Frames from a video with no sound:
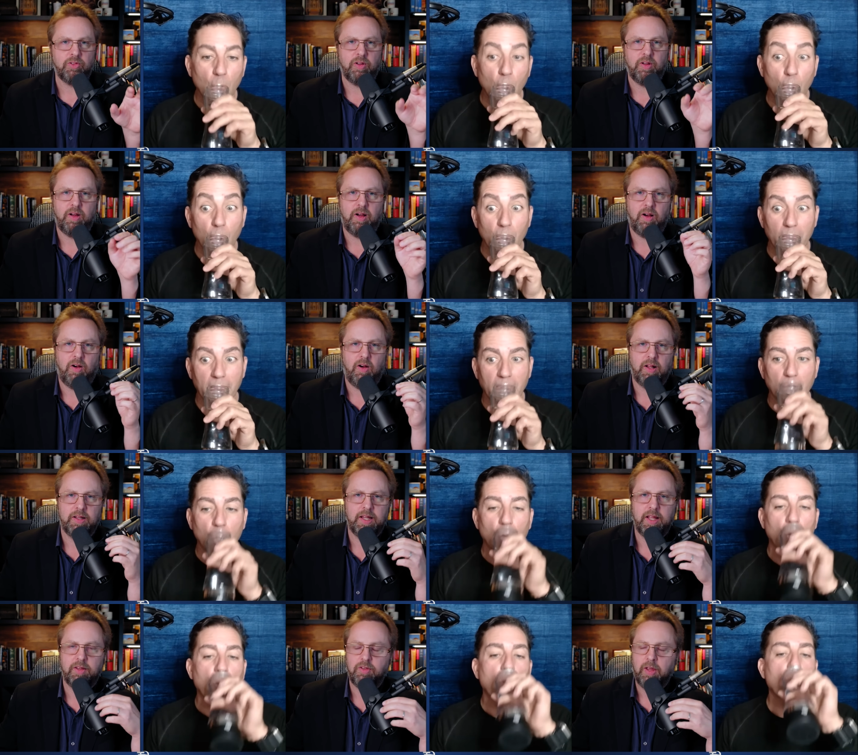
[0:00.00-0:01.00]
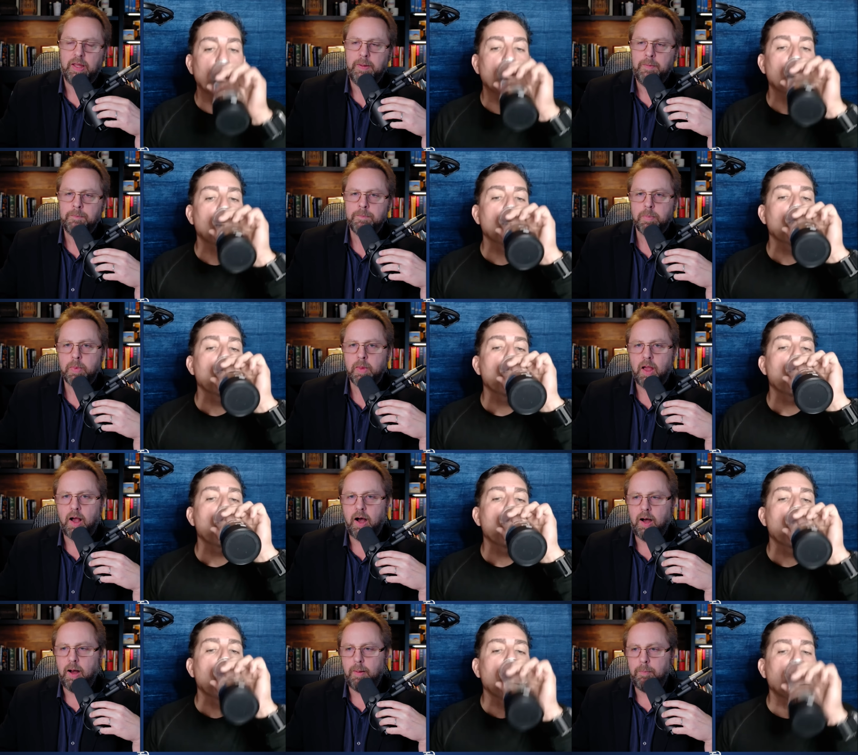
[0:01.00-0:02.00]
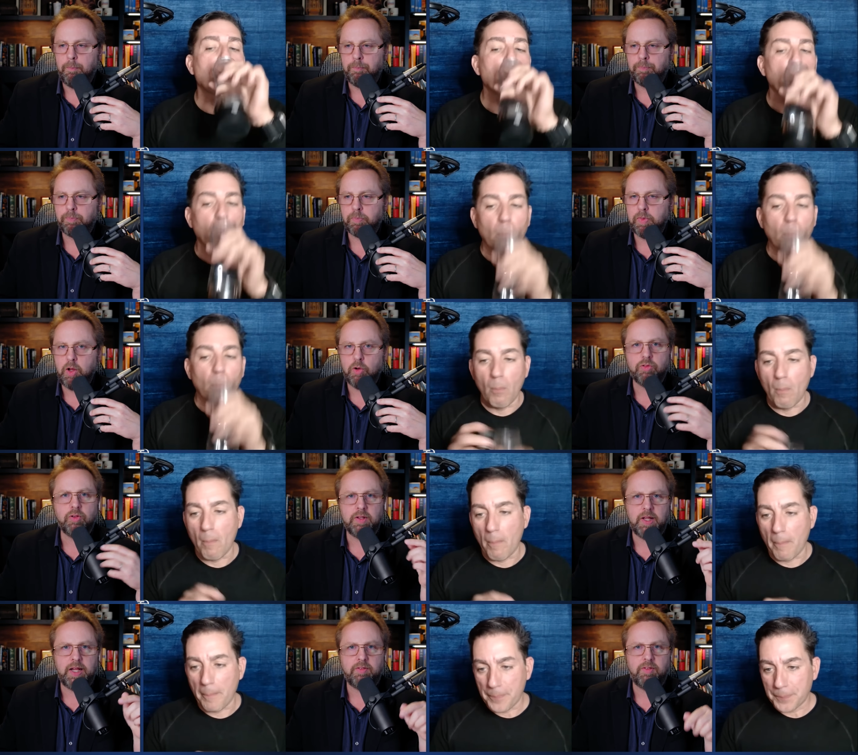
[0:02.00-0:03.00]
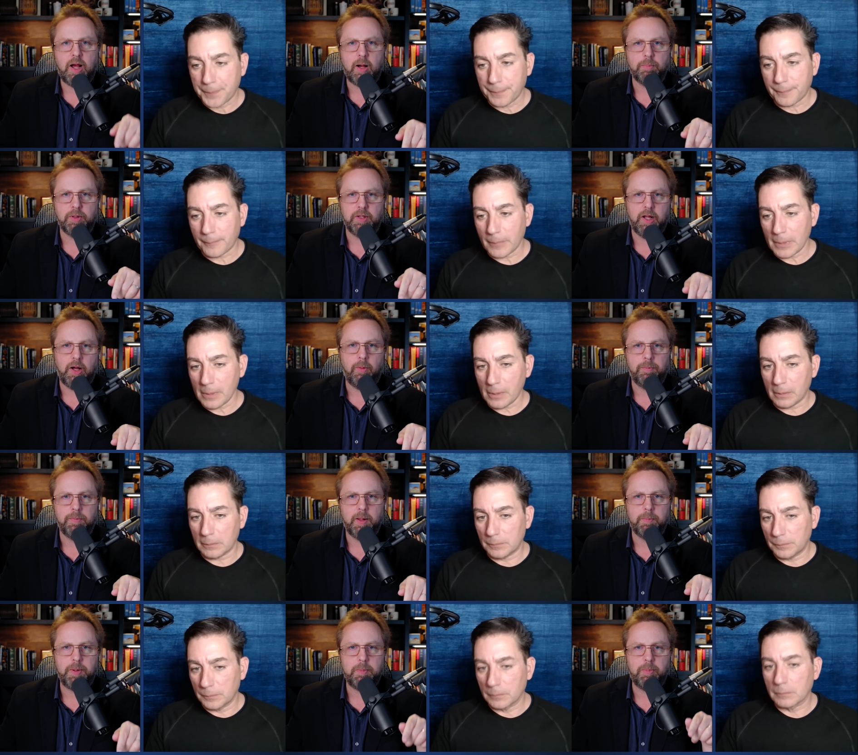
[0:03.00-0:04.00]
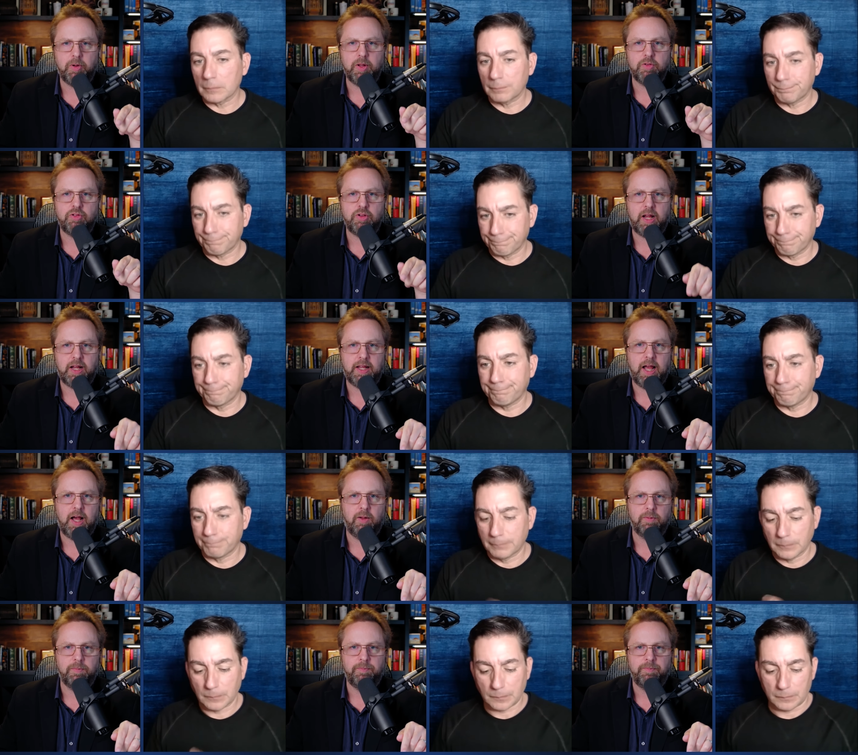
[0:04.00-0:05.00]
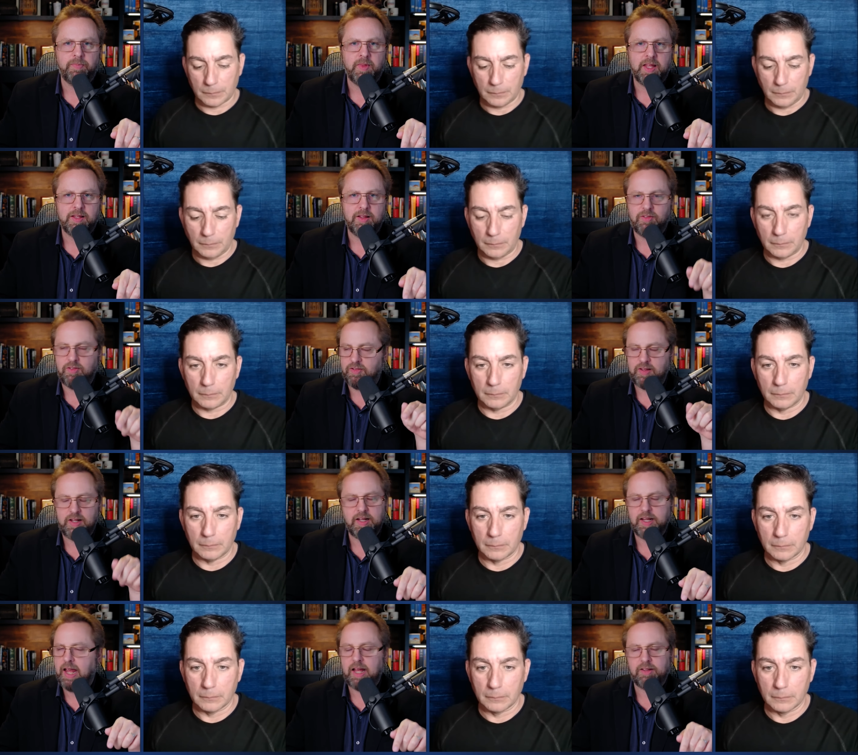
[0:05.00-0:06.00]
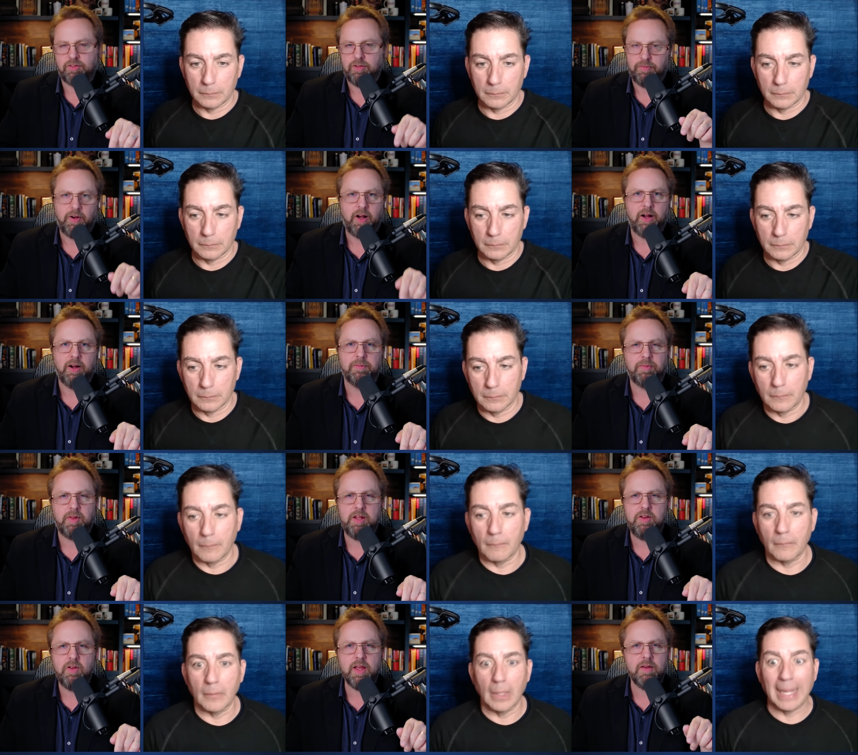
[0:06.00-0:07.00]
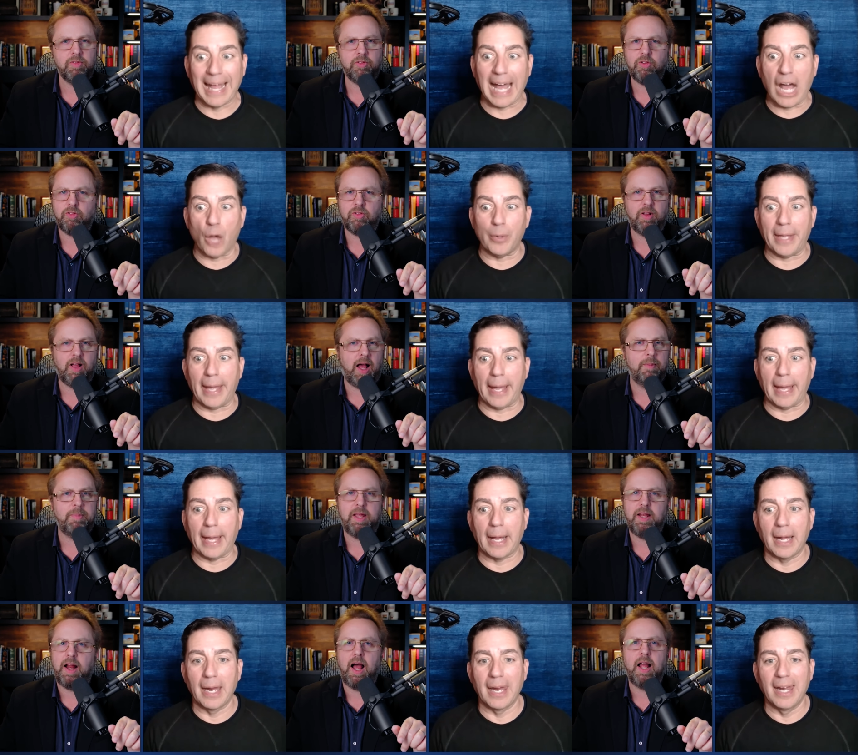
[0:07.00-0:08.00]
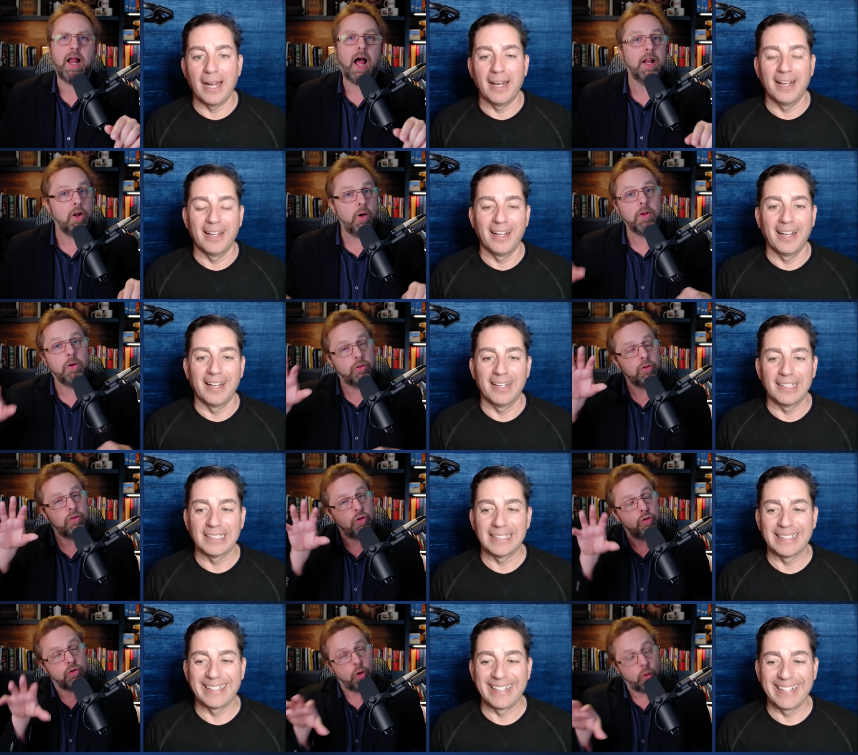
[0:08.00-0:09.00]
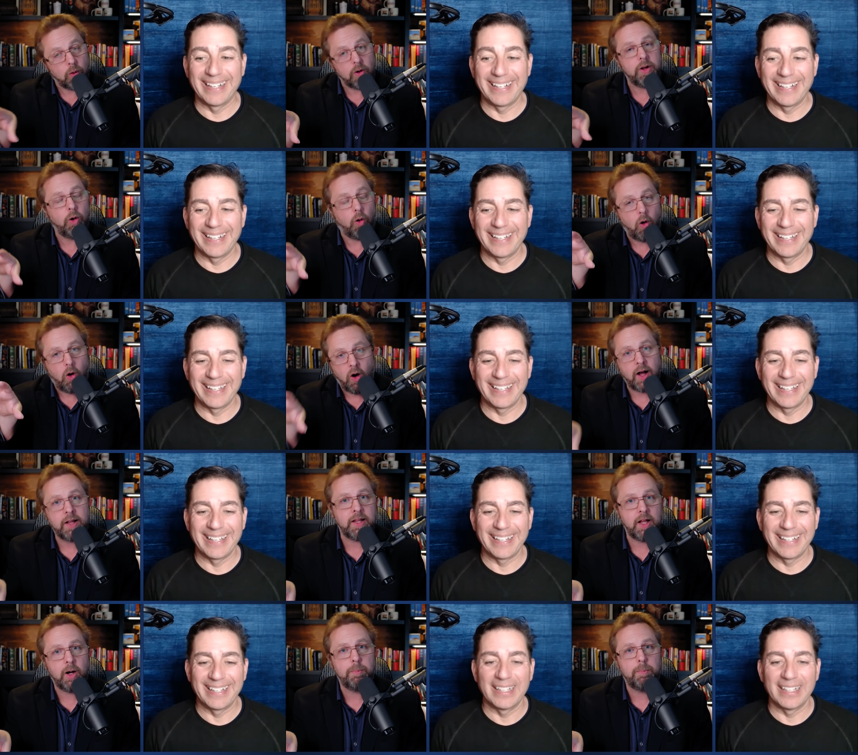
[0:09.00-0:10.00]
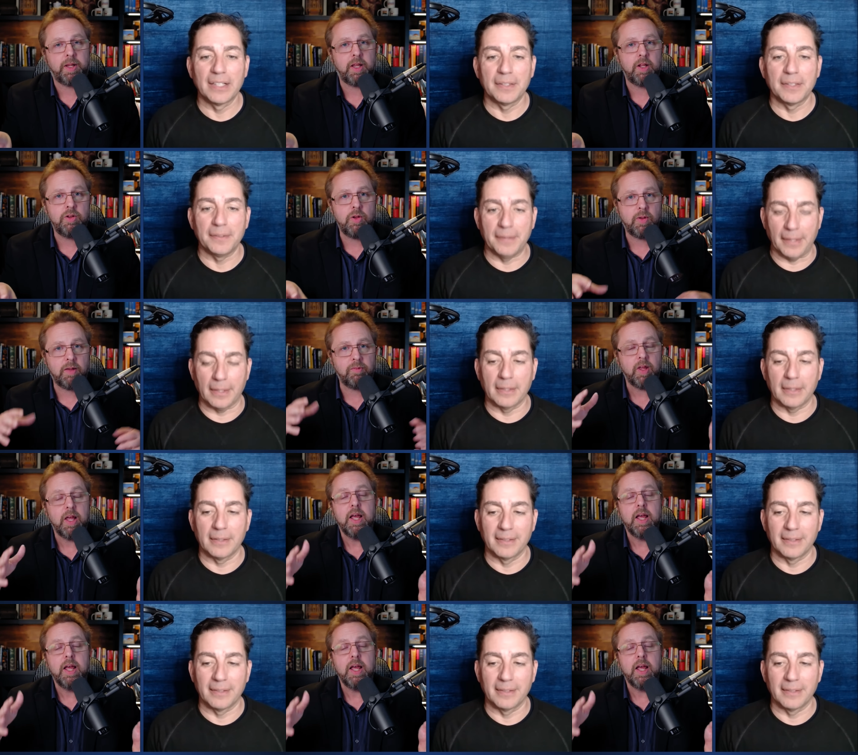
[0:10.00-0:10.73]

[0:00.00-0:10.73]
Speaker 1: uh, on this um, there's a link down below that people could check out the syngasifier can you give us just i mean I, I know there's a tutorial on there but can you yeah.